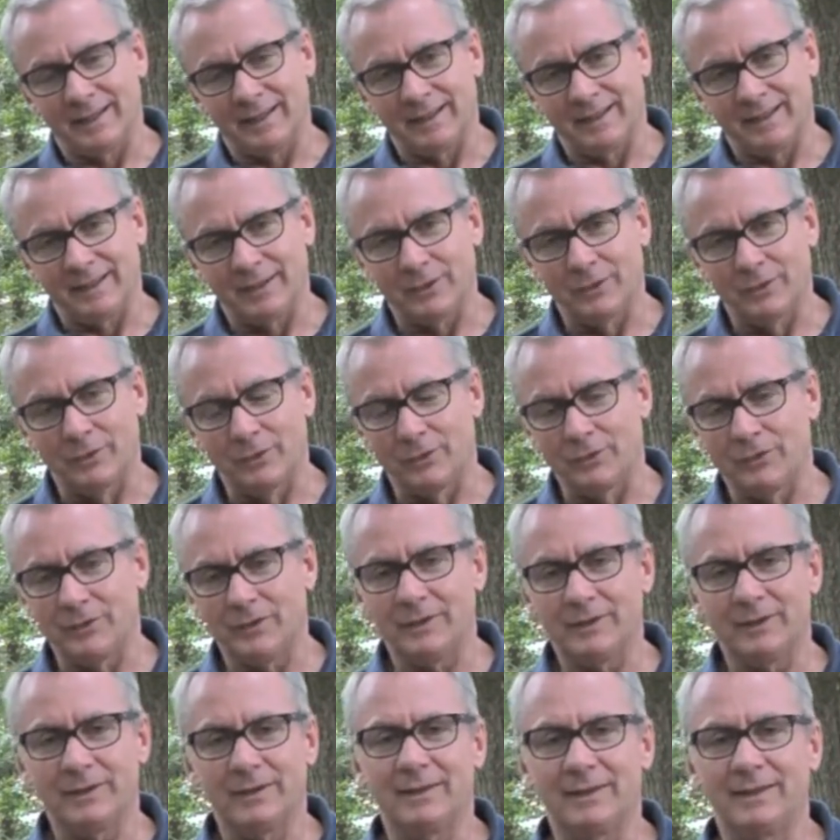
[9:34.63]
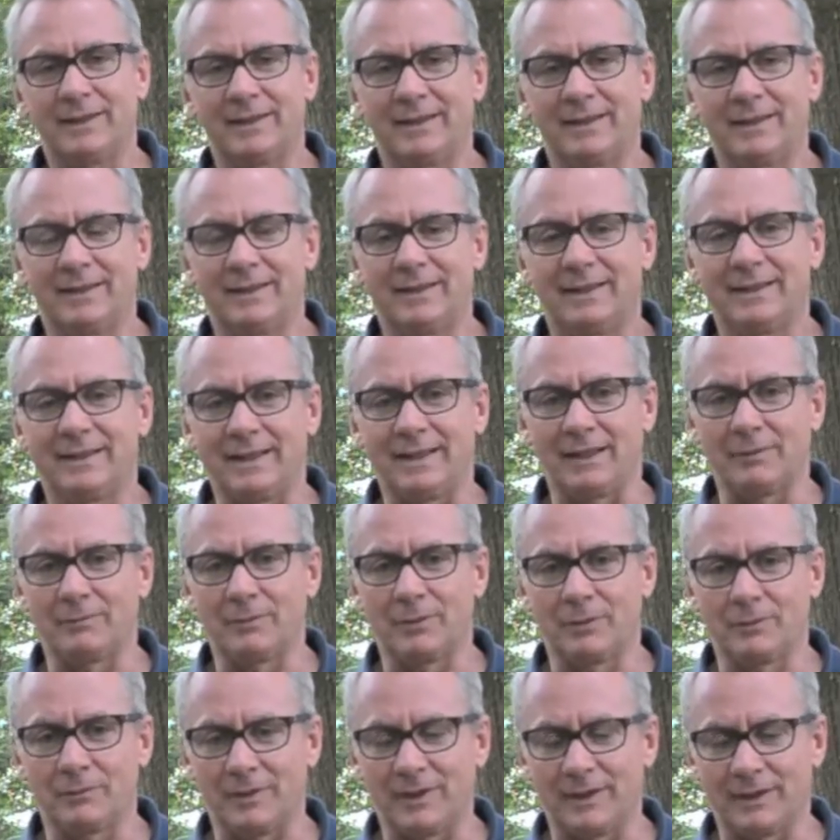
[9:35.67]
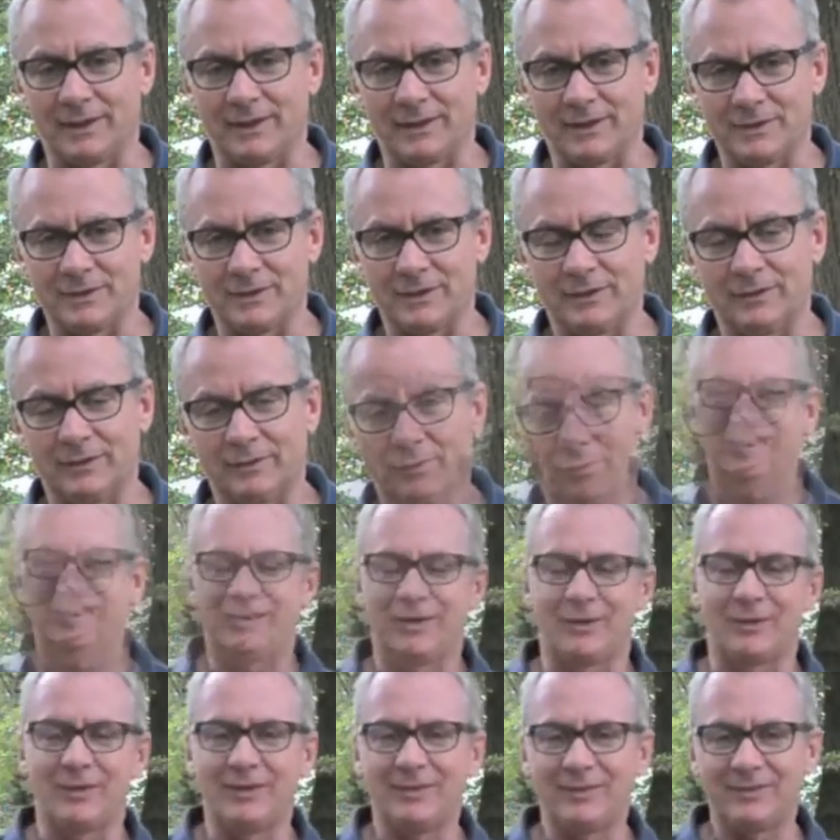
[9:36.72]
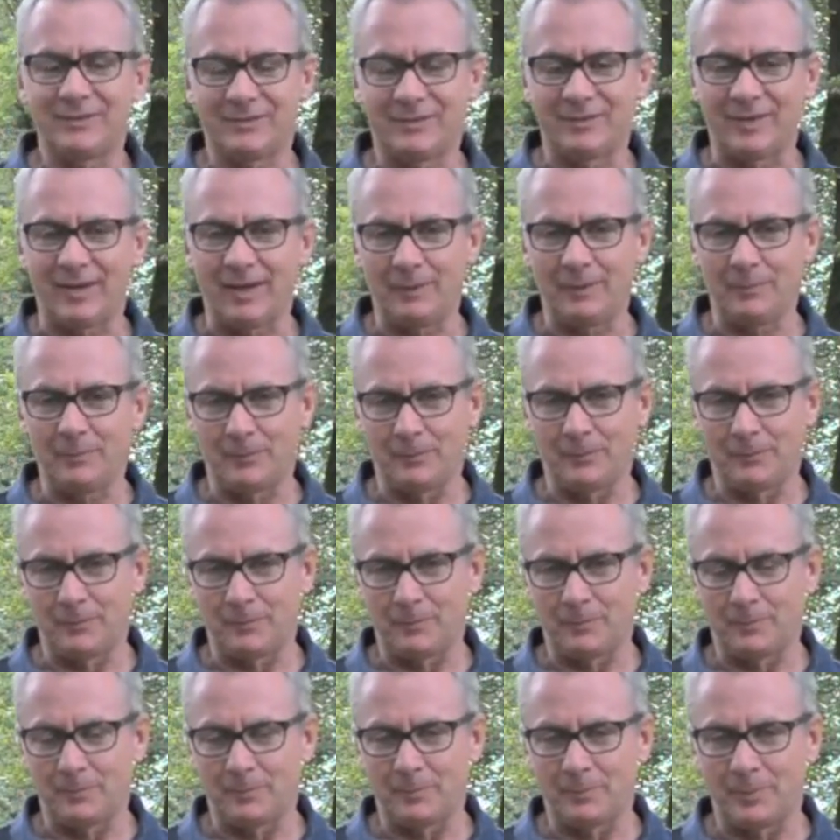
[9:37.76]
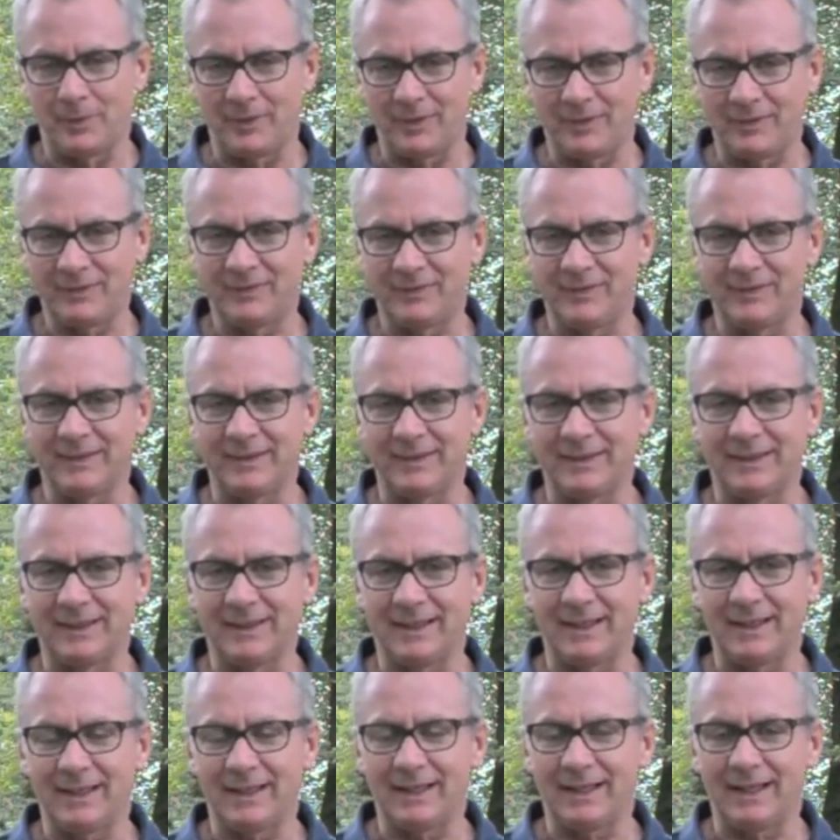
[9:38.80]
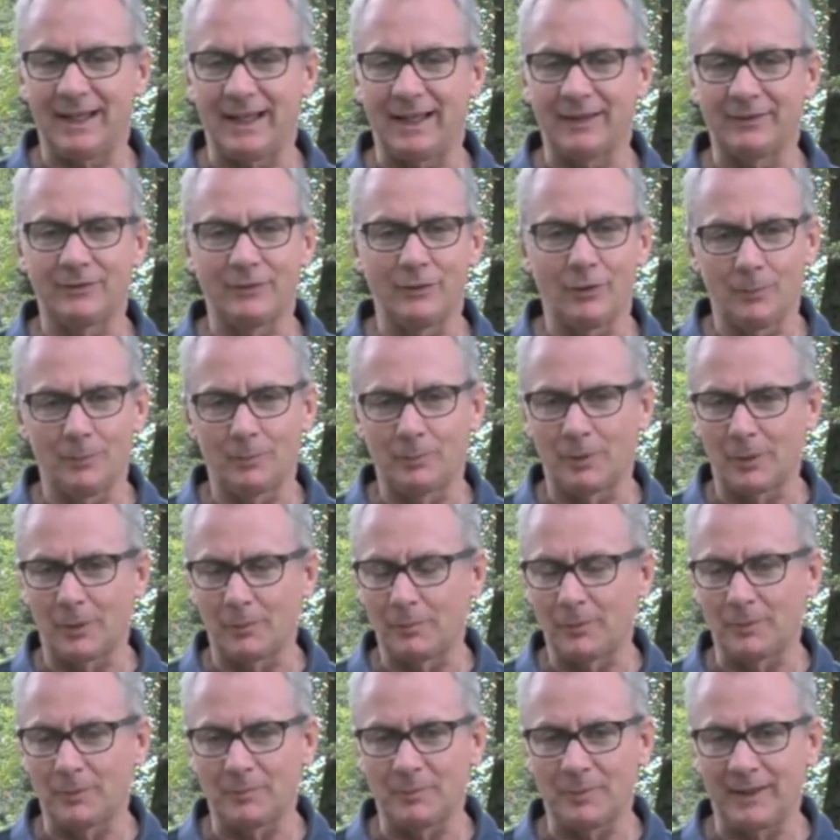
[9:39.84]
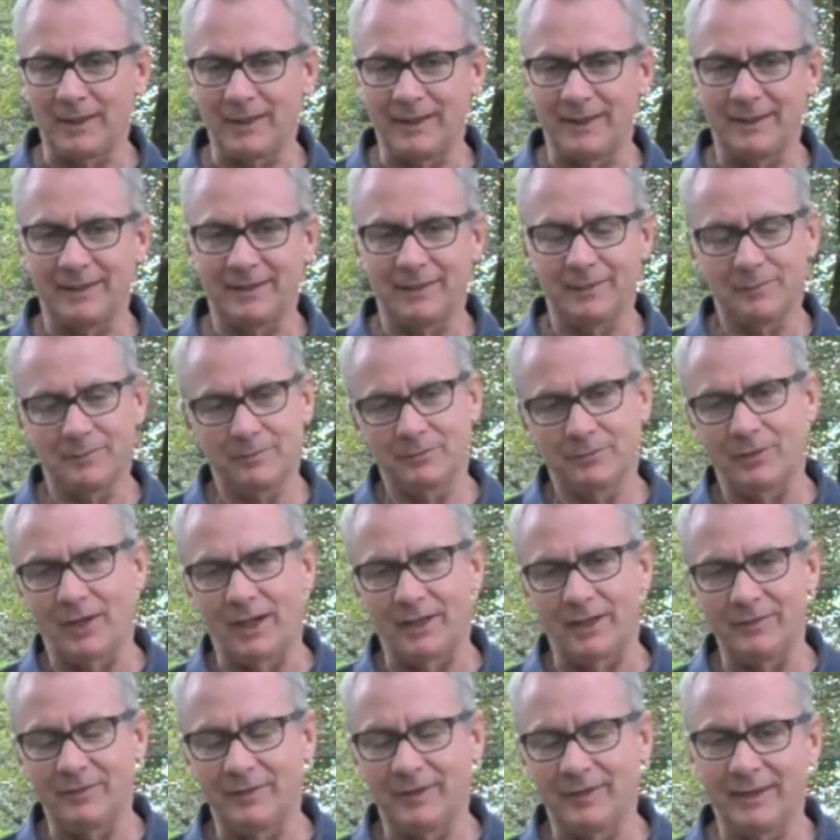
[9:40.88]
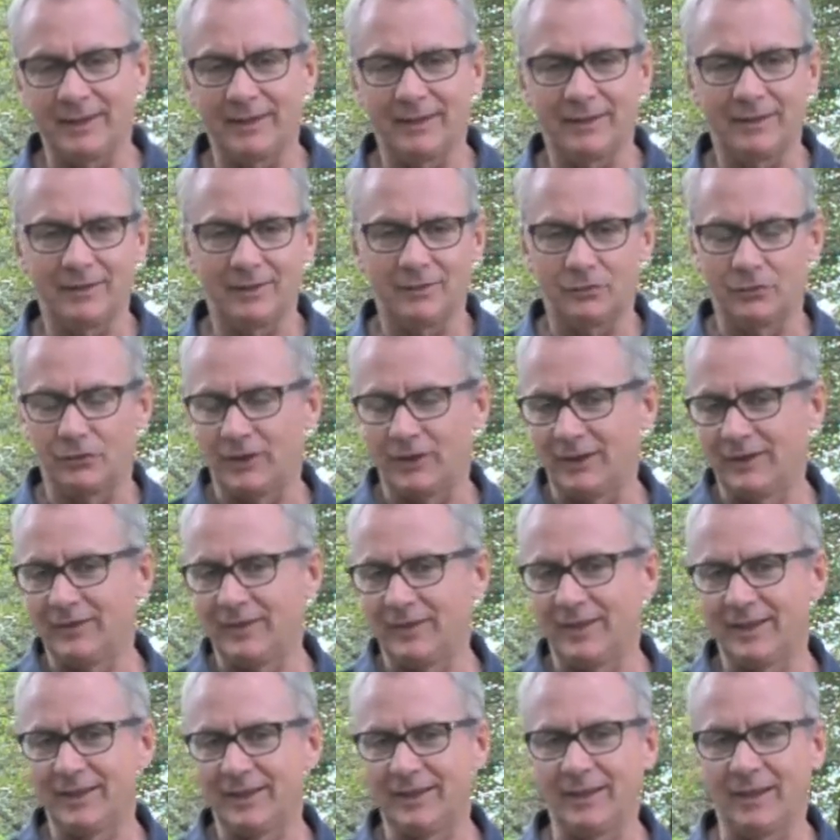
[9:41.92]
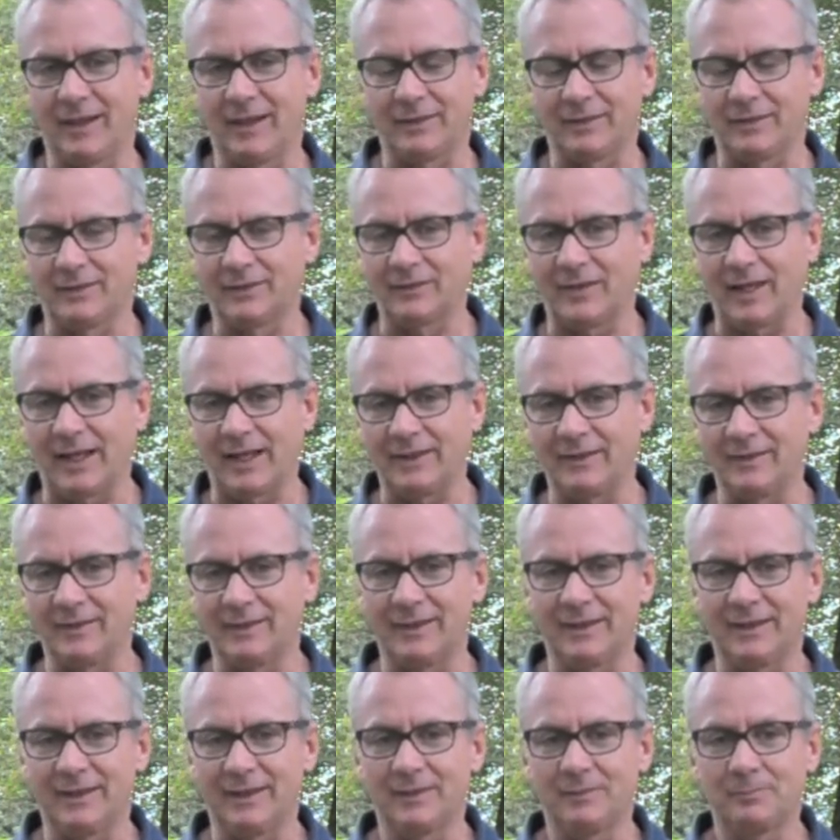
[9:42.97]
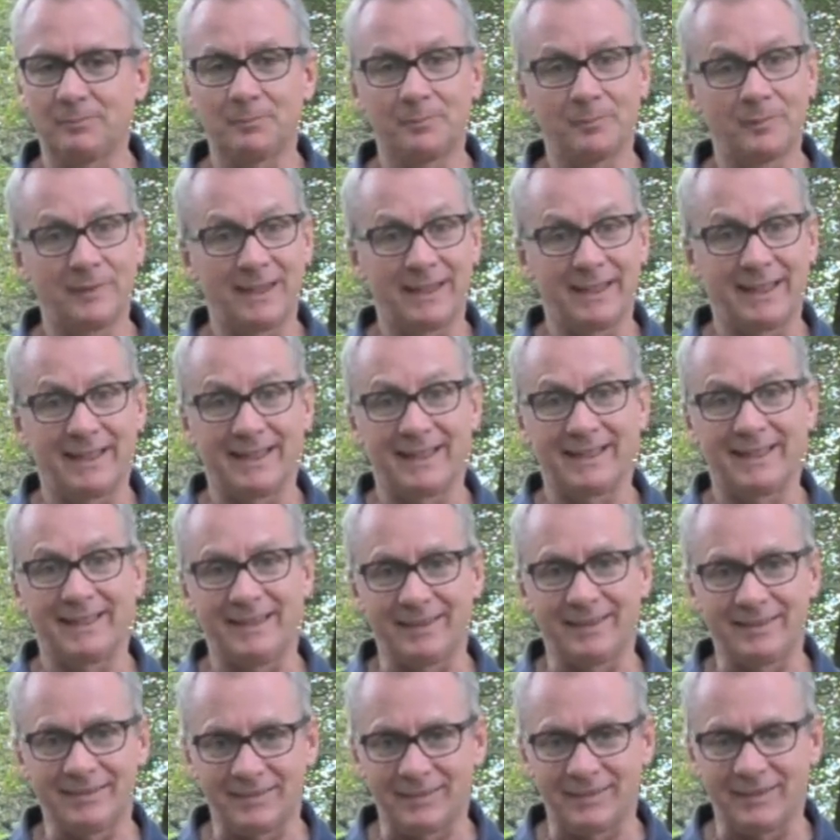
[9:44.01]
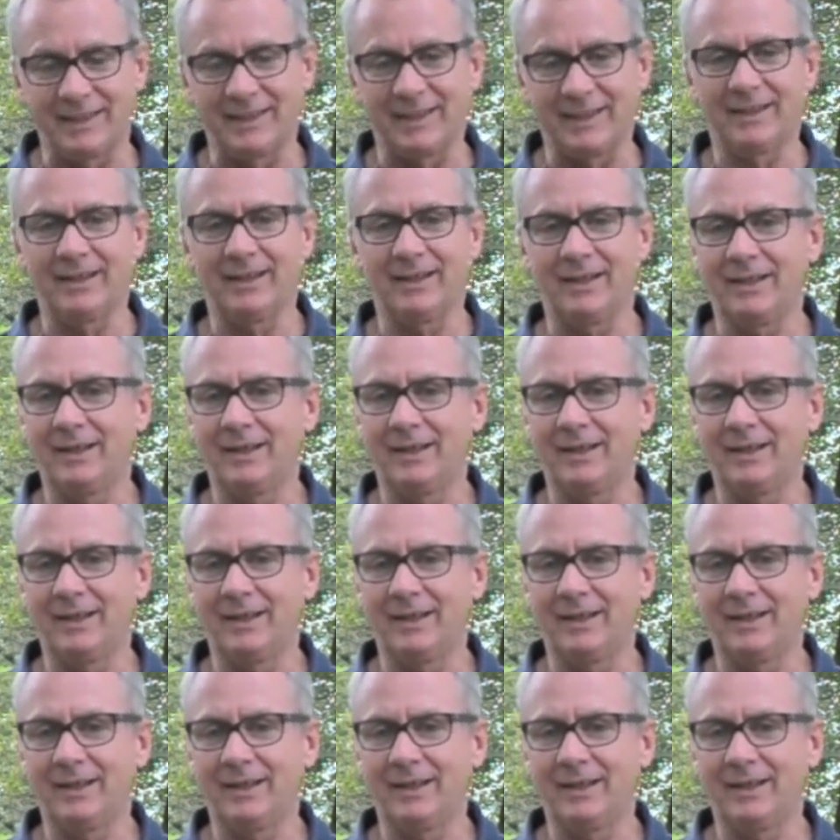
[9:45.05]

a good level of English. So this type of person has no problem in writing, reading, understanding, listening,